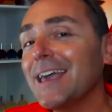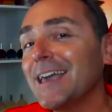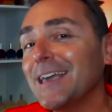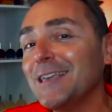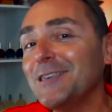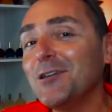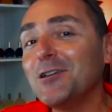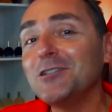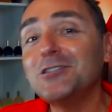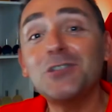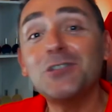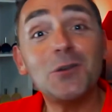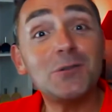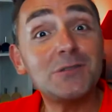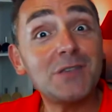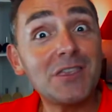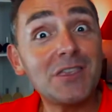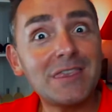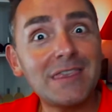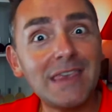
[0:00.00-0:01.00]
You could
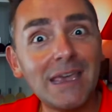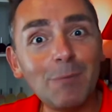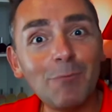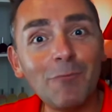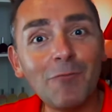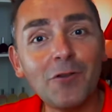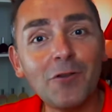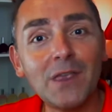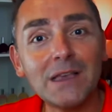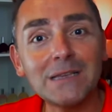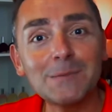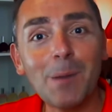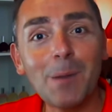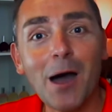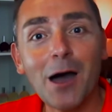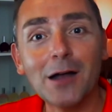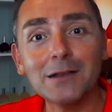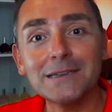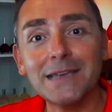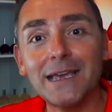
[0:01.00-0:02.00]
choose a theme for this
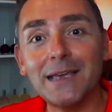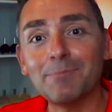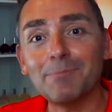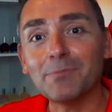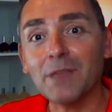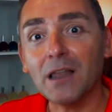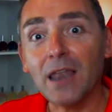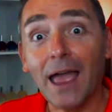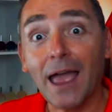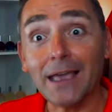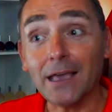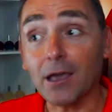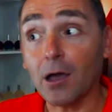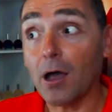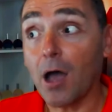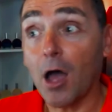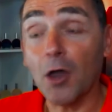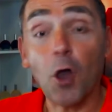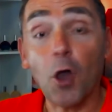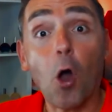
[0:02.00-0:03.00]
party, like
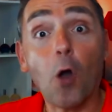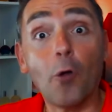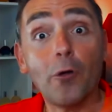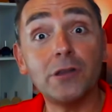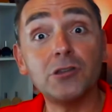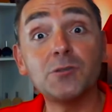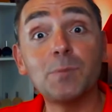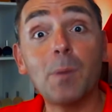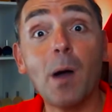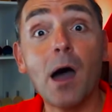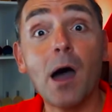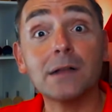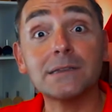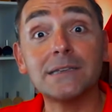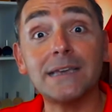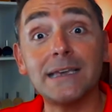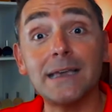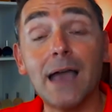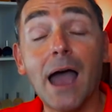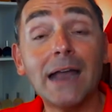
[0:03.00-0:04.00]
an orange
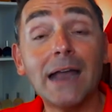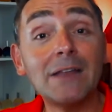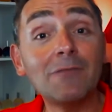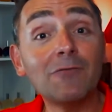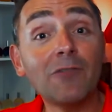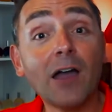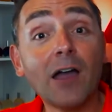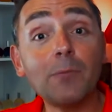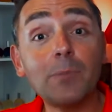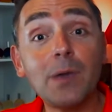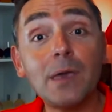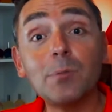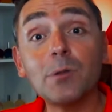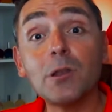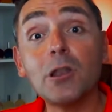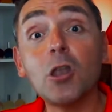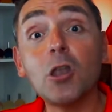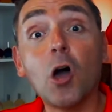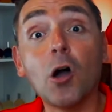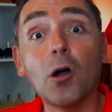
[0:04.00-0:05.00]
party, and invite
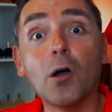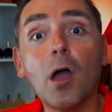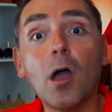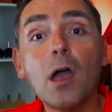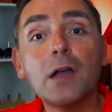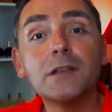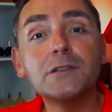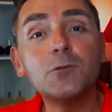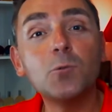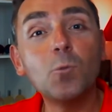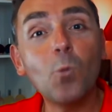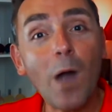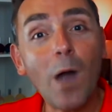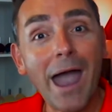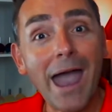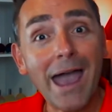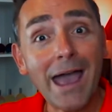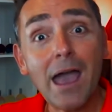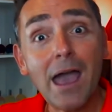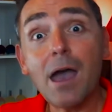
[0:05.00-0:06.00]
people along to
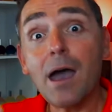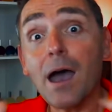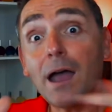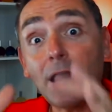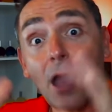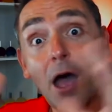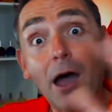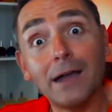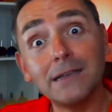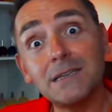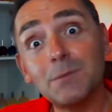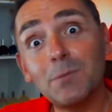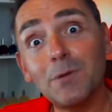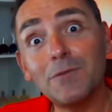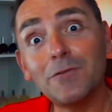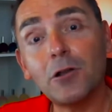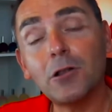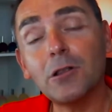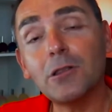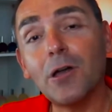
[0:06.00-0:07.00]
wear an item
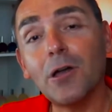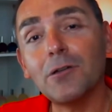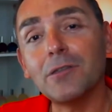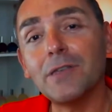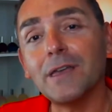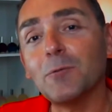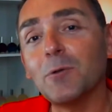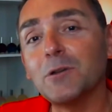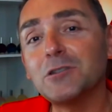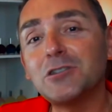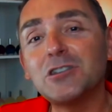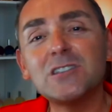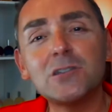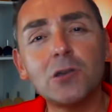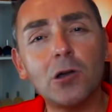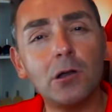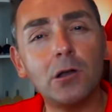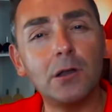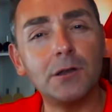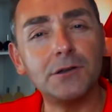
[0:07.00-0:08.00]
of clothing which is
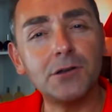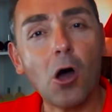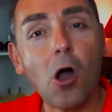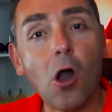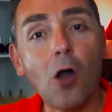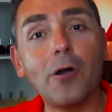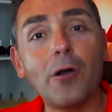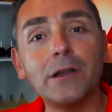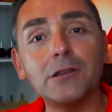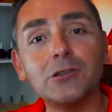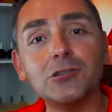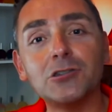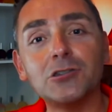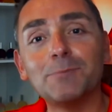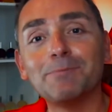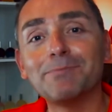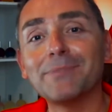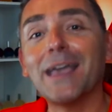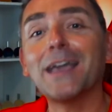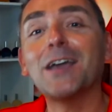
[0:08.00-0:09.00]
colored orange.
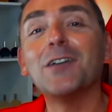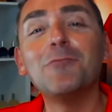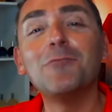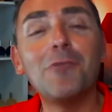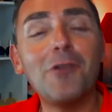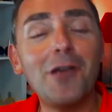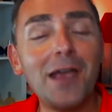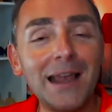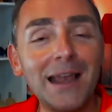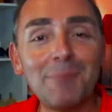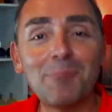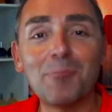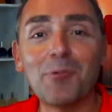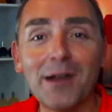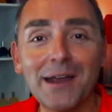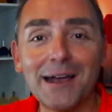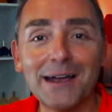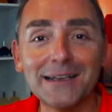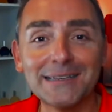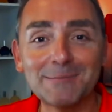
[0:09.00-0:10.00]
It can really
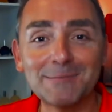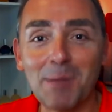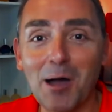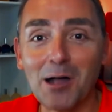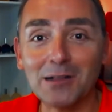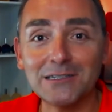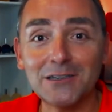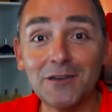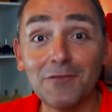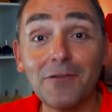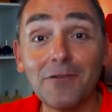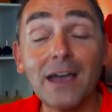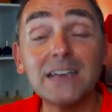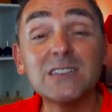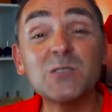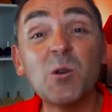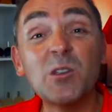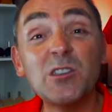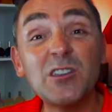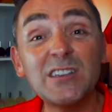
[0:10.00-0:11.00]
bring a smile to your
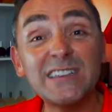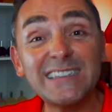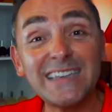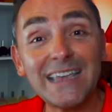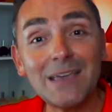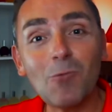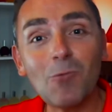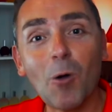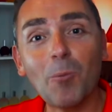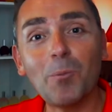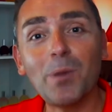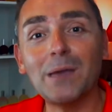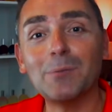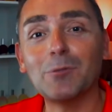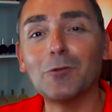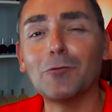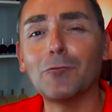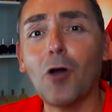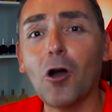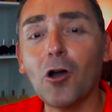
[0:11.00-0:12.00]
face when you see what
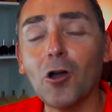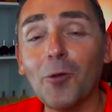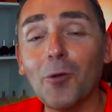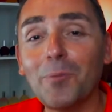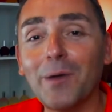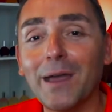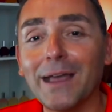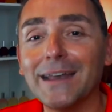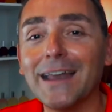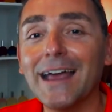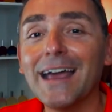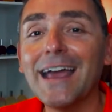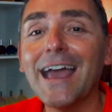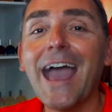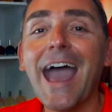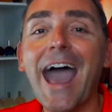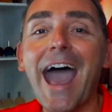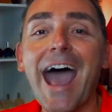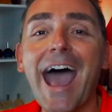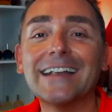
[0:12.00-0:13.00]
people rock up in,
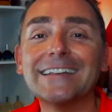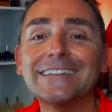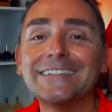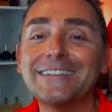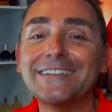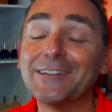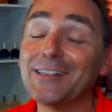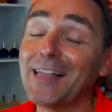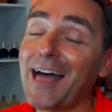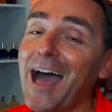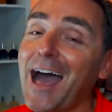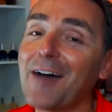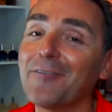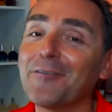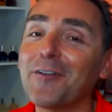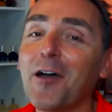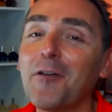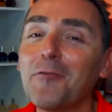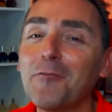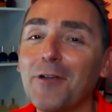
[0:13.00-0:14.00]
and you'll
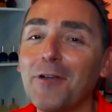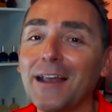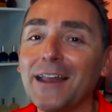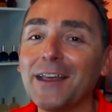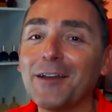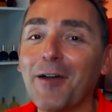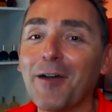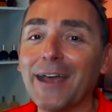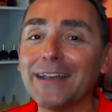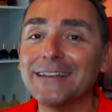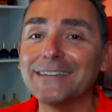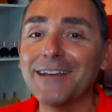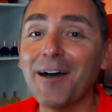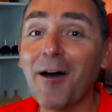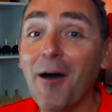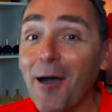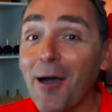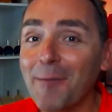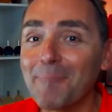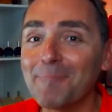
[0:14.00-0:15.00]
have a really great
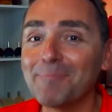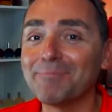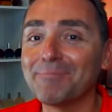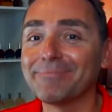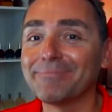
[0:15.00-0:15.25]
time.